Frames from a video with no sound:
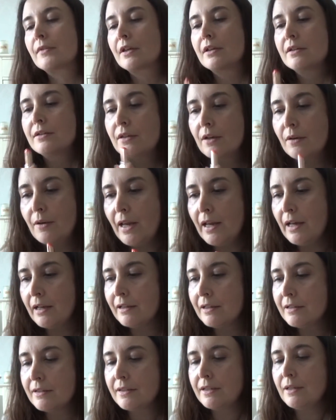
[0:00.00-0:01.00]
So yeah,
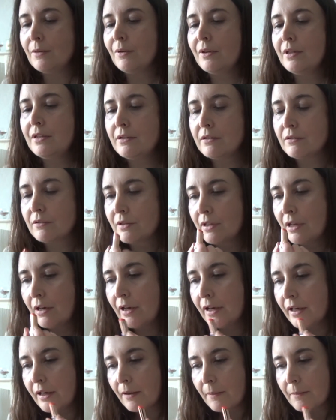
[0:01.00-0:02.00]
let's see what this looks
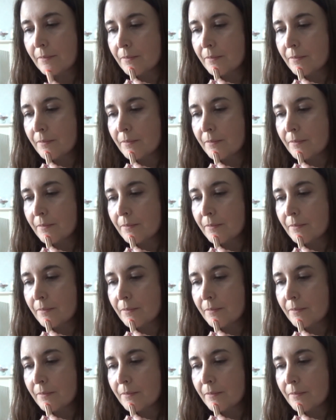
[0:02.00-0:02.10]
like.